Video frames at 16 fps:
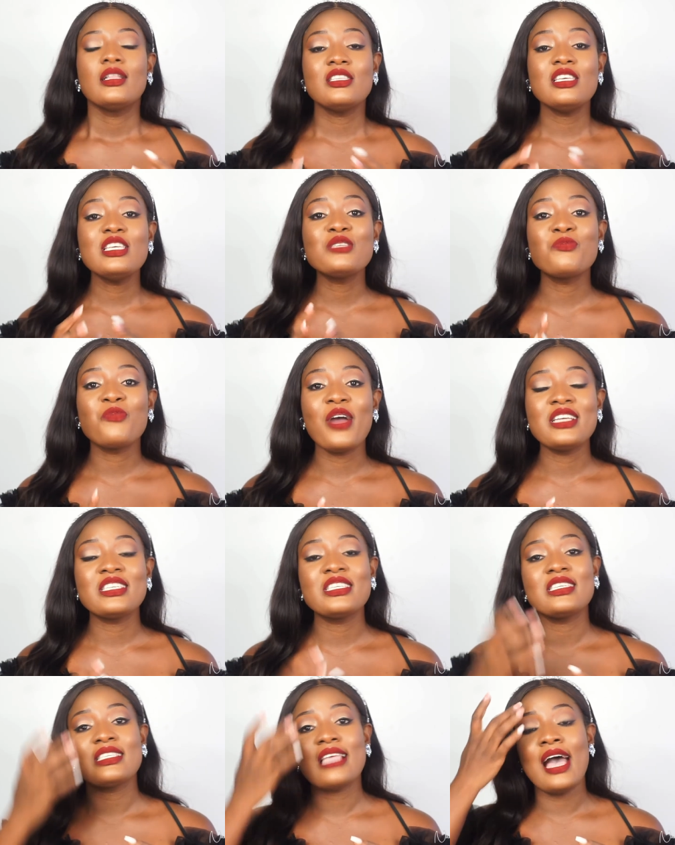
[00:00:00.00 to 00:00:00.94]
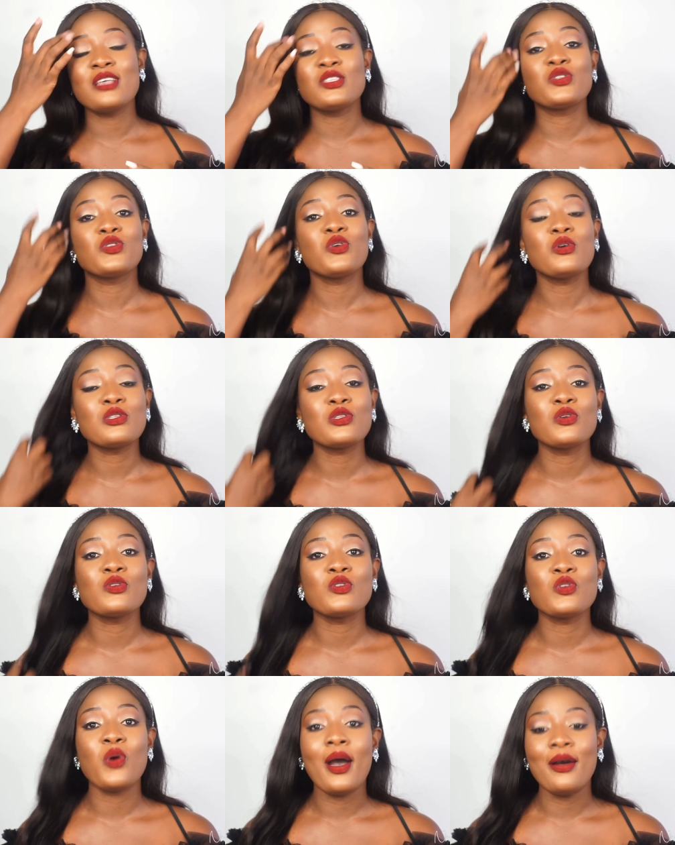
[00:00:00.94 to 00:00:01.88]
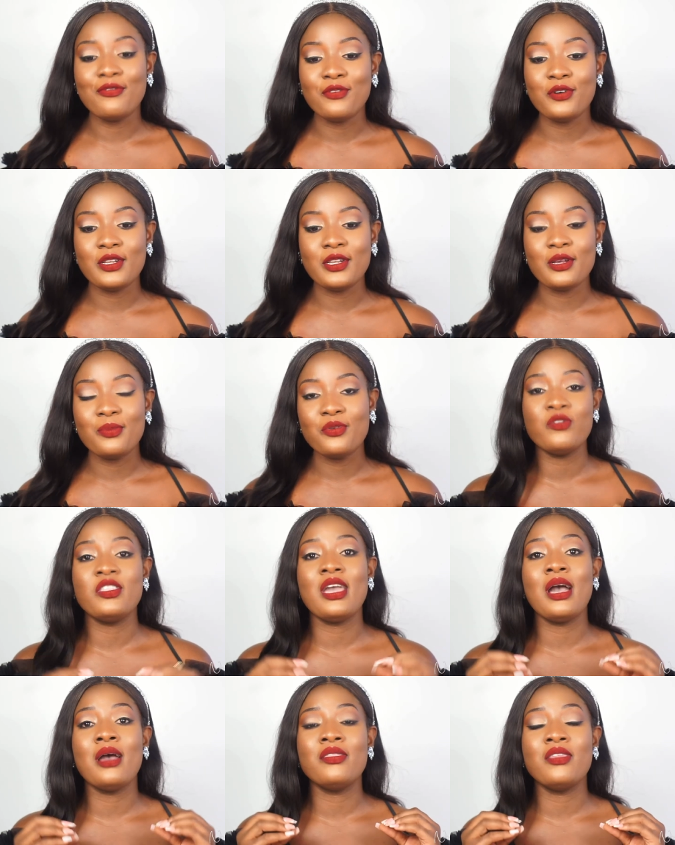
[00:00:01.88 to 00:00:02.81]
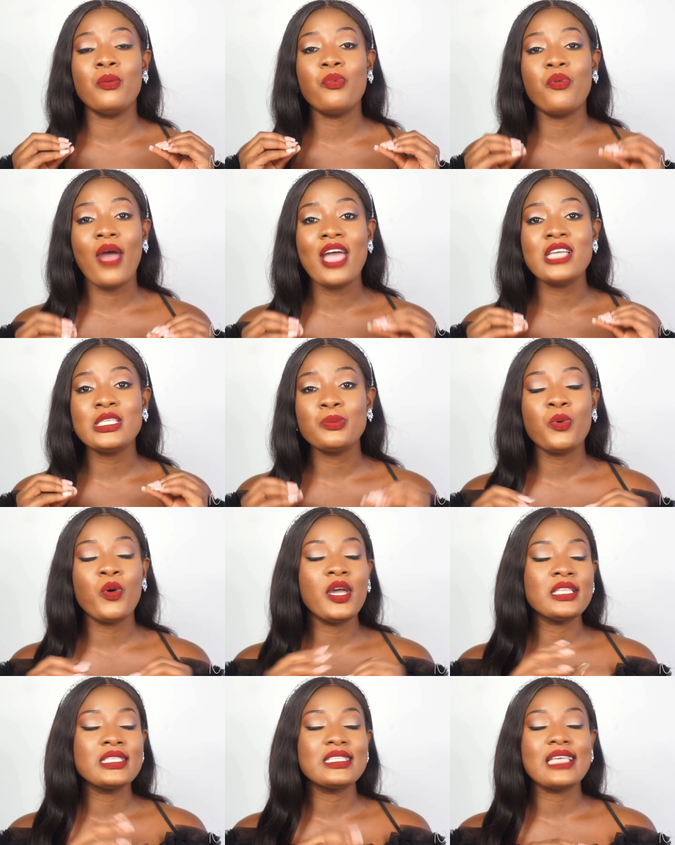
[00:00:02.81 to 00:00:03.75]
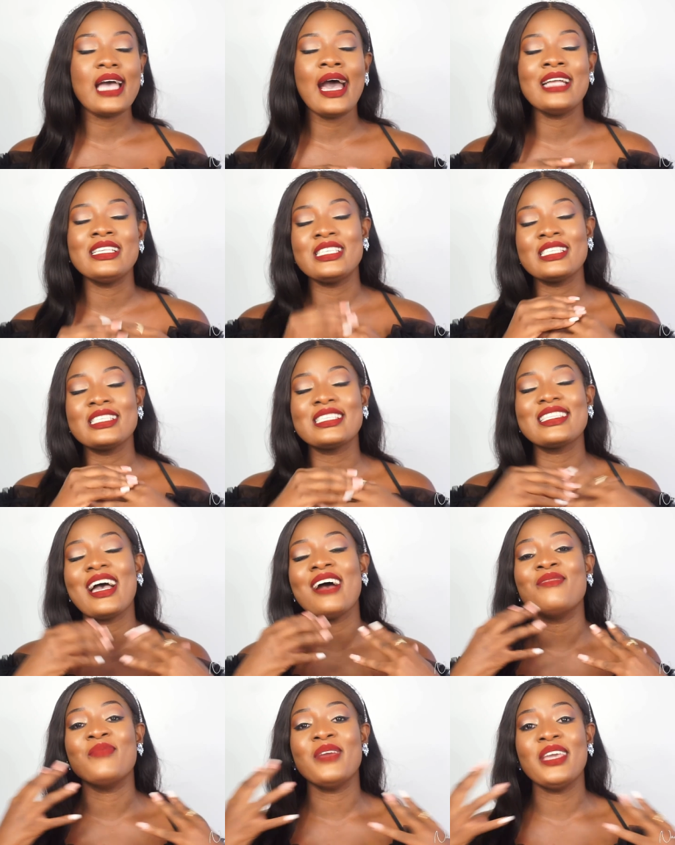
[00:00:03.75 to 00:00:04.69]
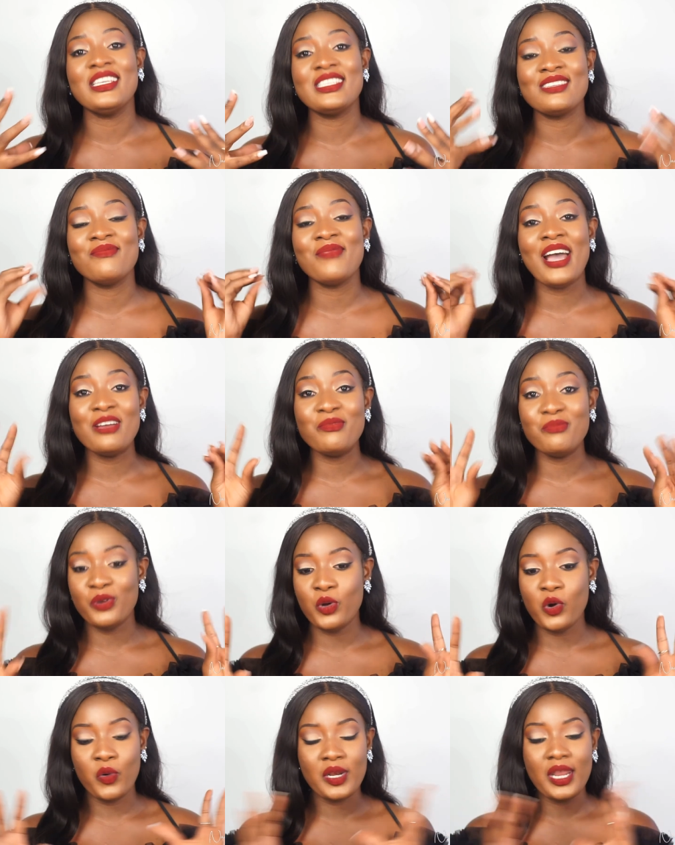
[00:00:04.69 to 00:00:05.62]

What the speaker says: These brushes are so affordable. Yeah, the price points are just amazing, mind blowing.